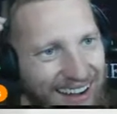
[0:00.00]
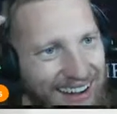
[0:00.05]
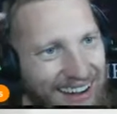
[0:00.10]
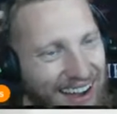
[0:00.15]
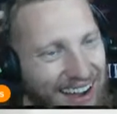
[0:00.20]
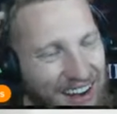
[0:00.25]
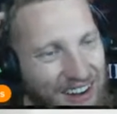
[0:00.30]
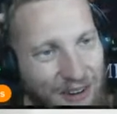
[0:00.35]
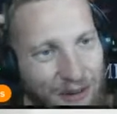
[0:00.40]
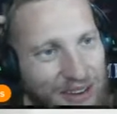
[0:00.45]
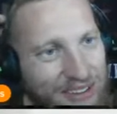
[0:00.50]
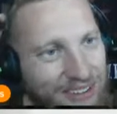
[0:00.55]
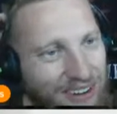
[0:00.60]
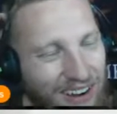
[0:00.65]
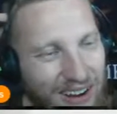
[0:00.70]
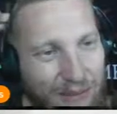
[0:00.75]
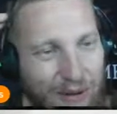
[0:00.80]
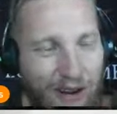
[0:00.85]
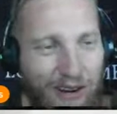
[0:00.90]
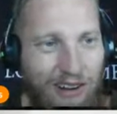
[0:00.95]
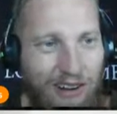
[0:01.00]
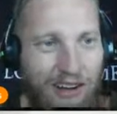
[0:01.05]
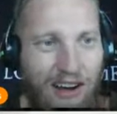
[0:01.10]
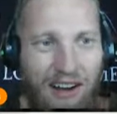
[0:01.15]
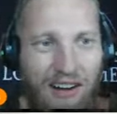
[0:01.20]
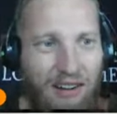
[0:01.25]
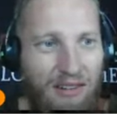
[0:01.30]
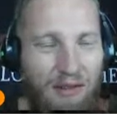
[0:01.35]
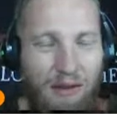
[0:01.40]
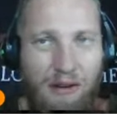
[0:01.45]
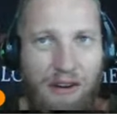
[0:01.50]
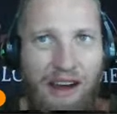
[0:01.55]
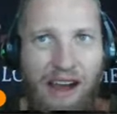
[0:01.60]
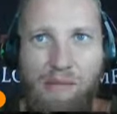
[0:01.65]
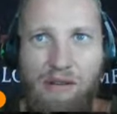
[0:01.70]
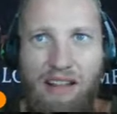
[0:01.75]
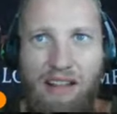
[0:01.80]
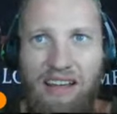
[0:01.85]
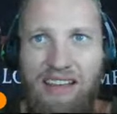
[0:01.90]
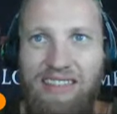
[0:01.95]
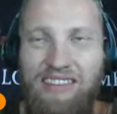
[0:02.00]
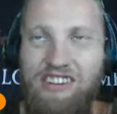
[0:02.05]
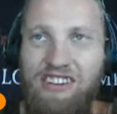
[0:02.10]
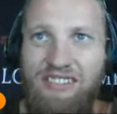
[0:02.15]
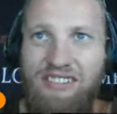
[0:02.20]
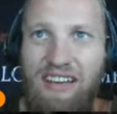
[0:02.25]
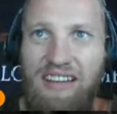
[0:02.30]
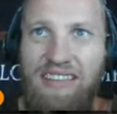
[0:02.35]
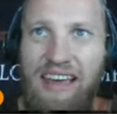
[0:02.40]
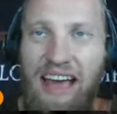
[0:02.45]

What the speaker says: I know we talk about a lot on Warhammer, like just like the